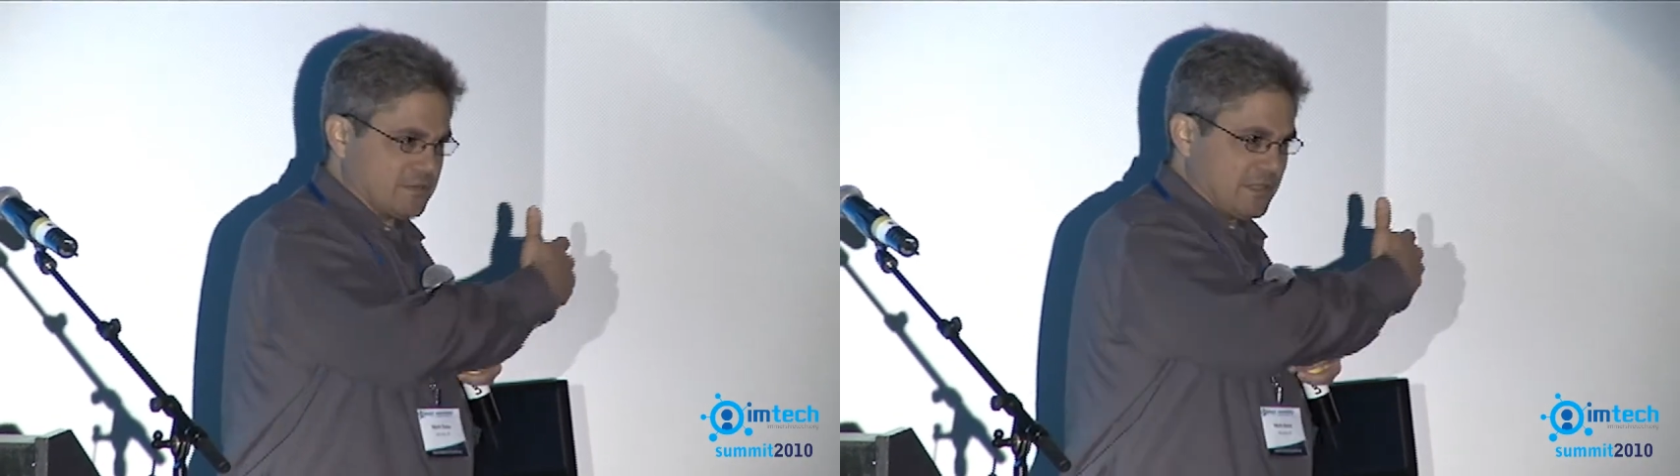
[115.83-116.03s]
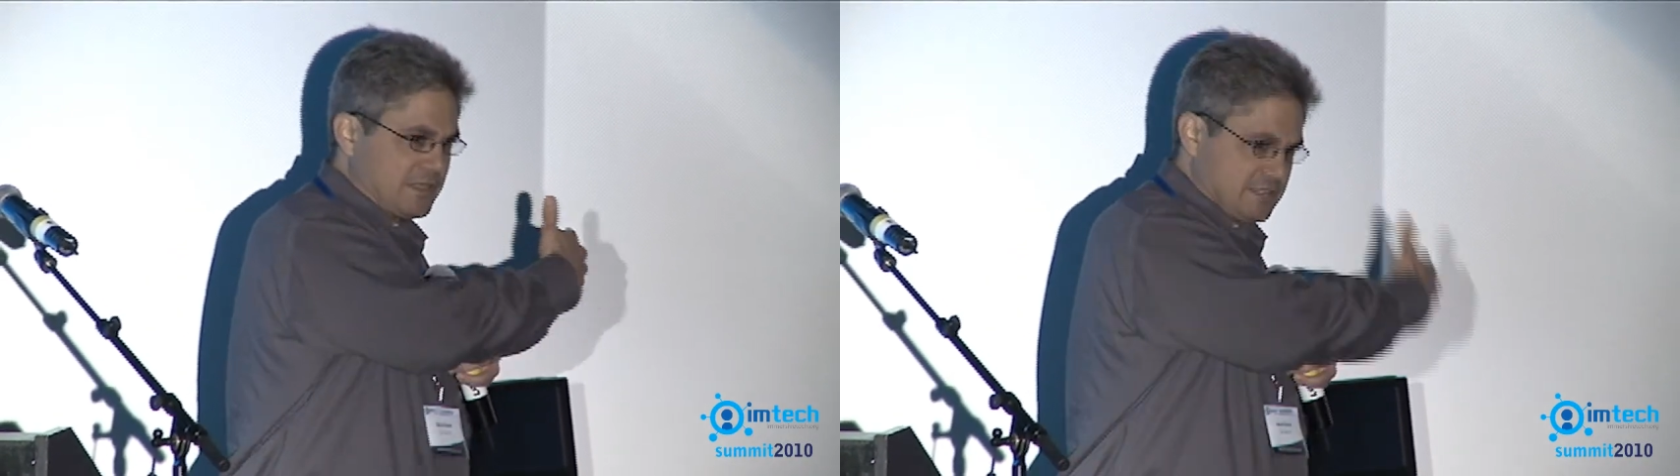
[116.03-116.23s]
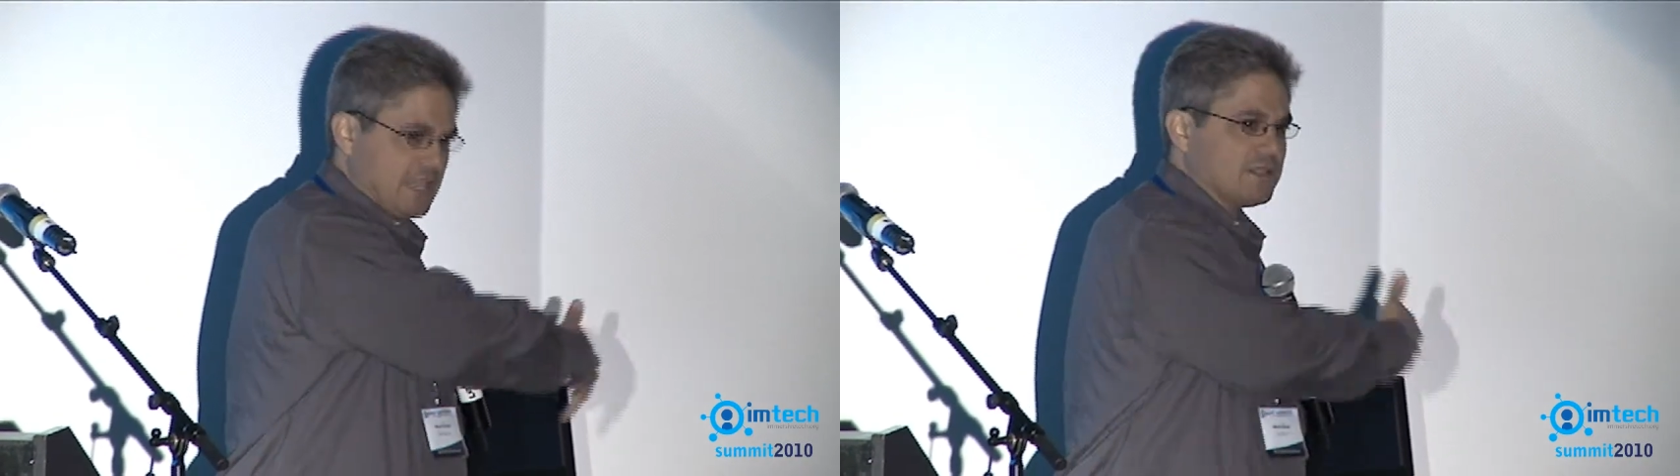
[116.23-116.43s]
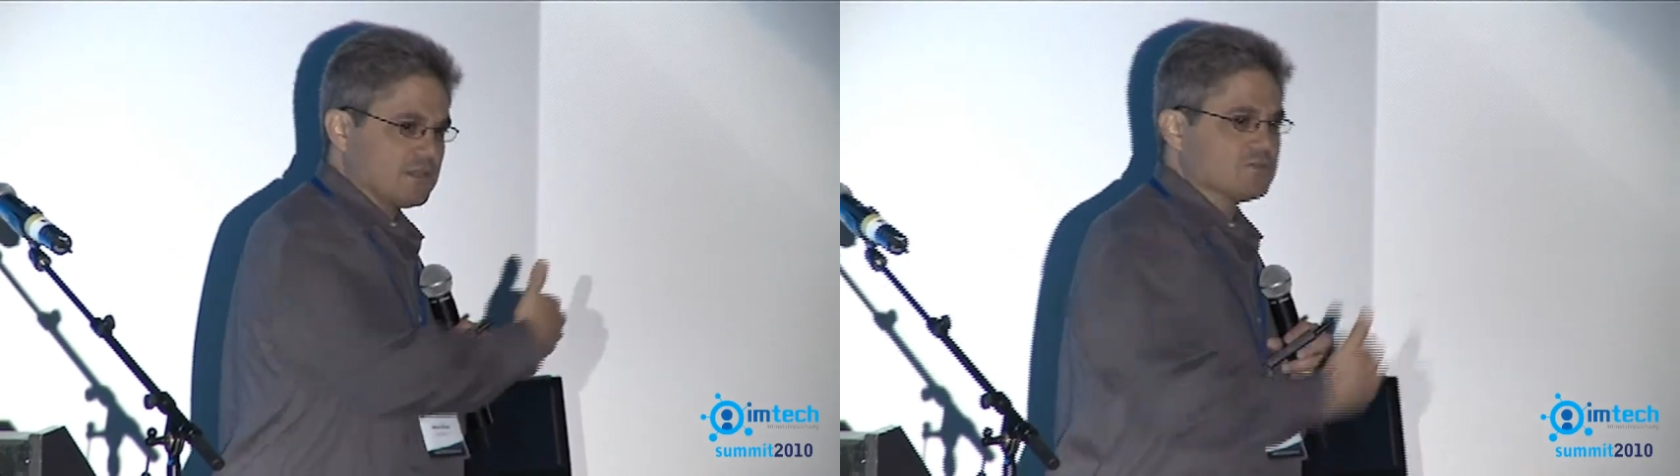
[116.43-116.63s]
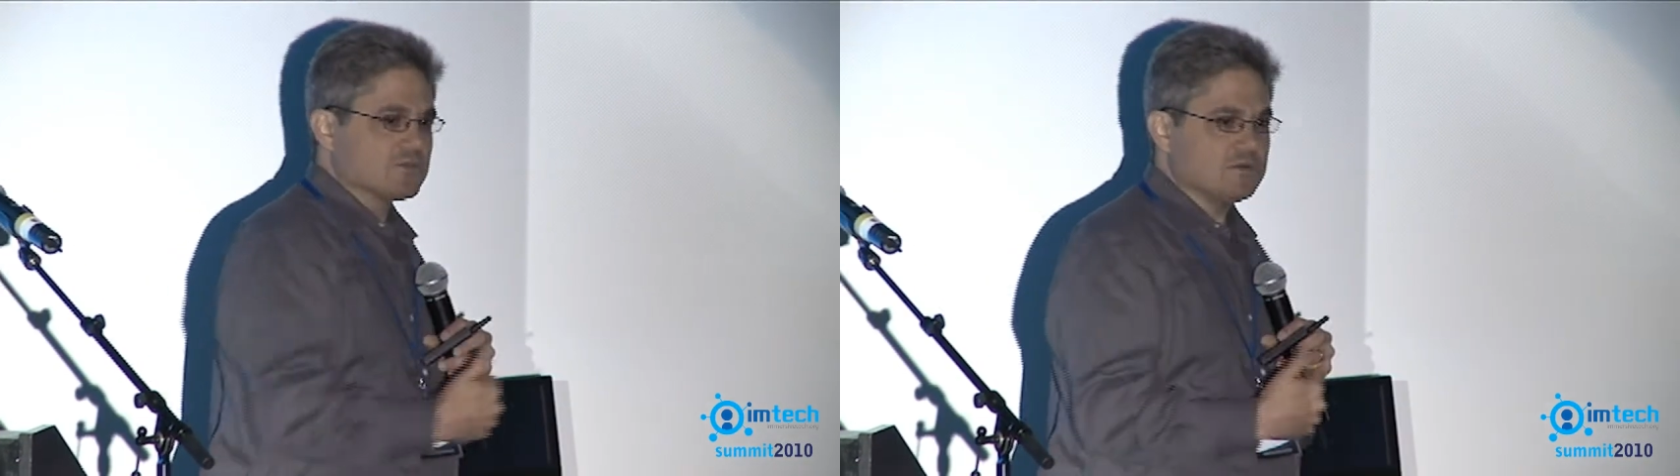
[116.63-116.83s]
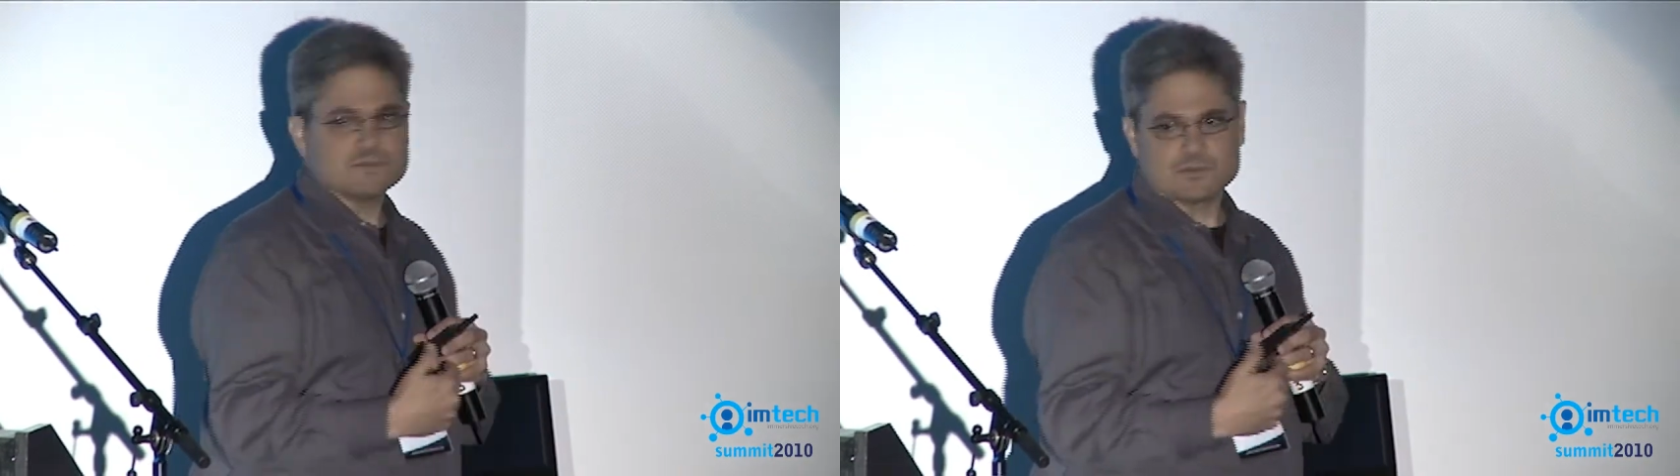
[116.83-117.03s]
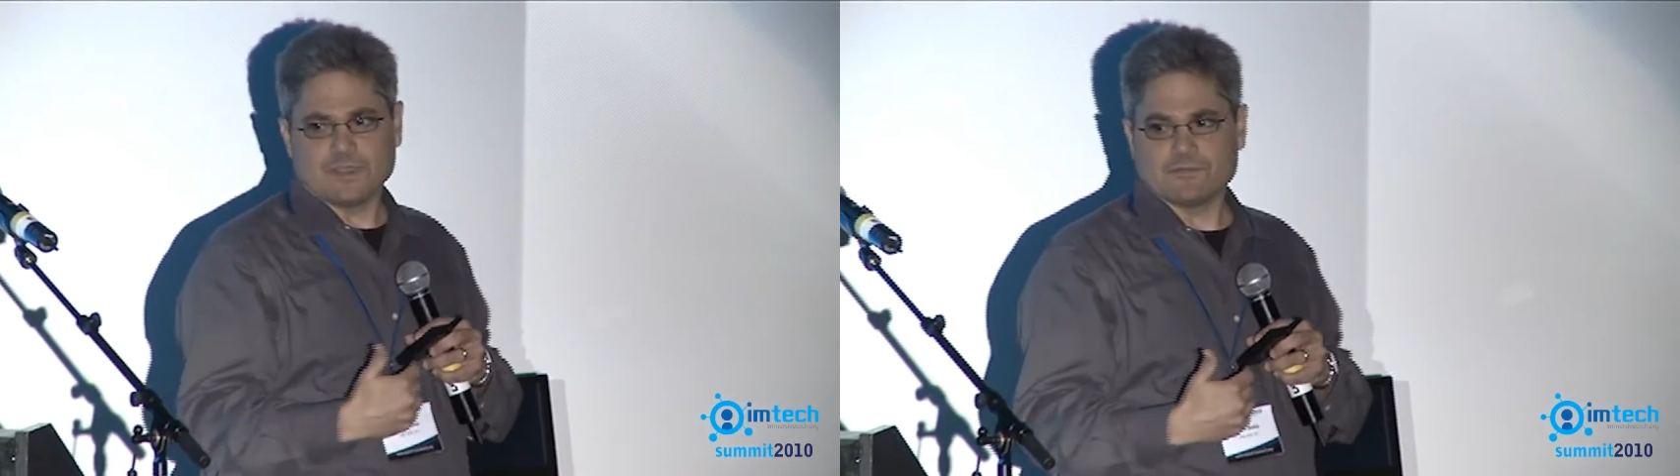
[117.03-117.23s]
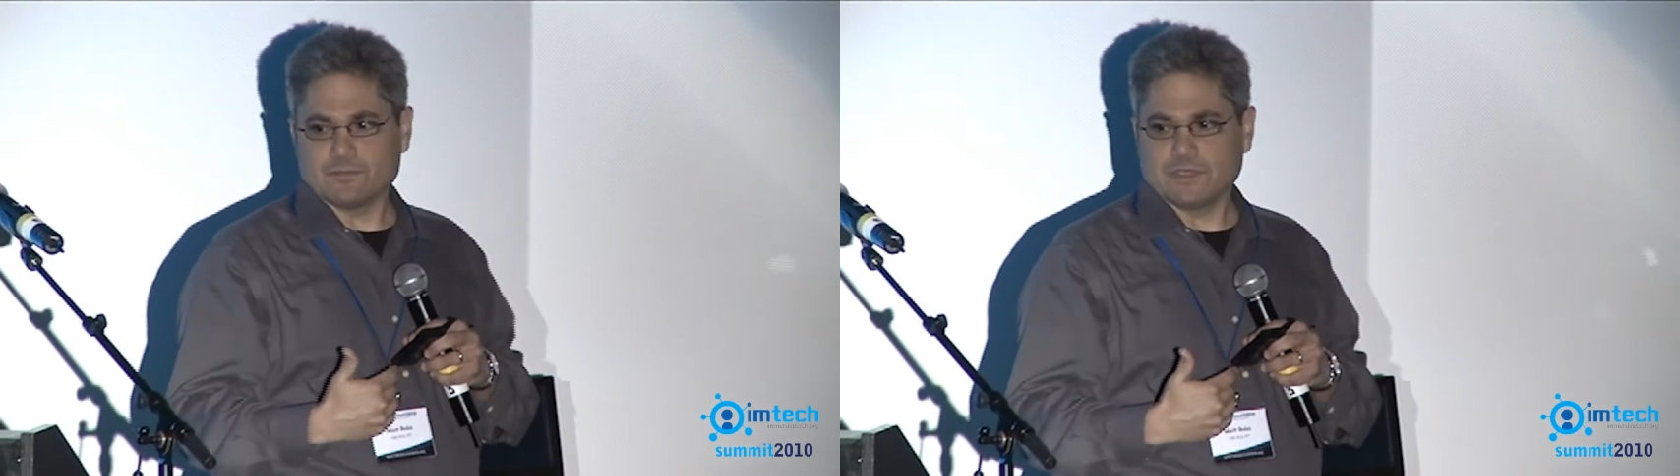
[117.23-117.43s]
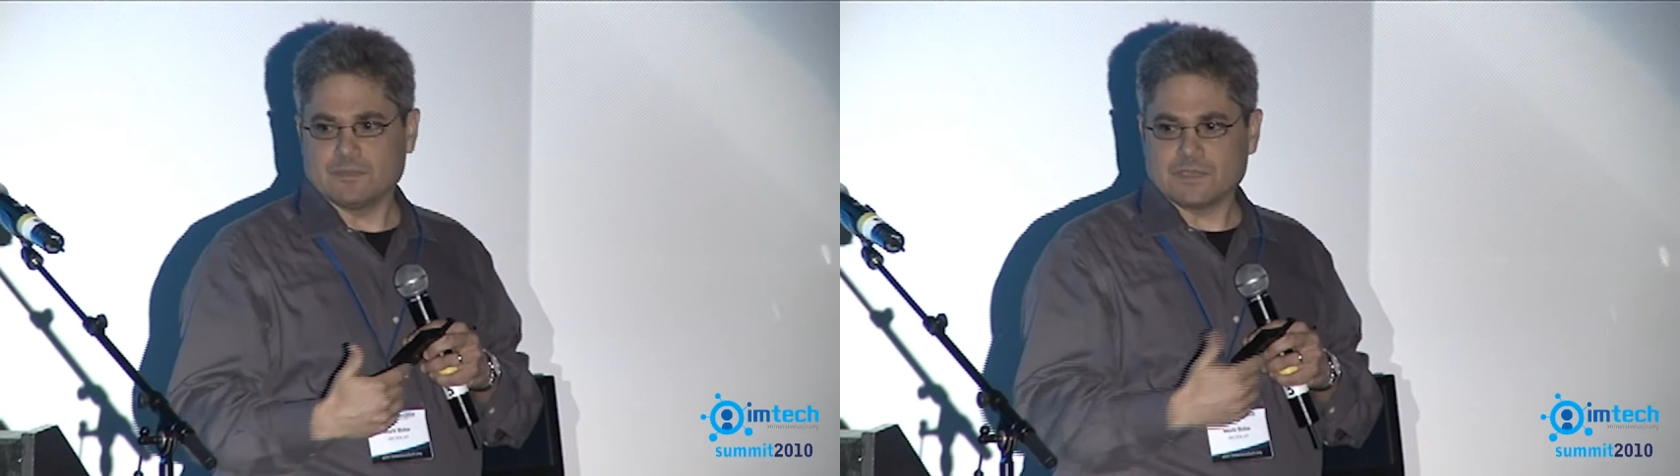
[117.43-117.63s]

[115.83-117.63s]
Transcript: to like take the controls away from him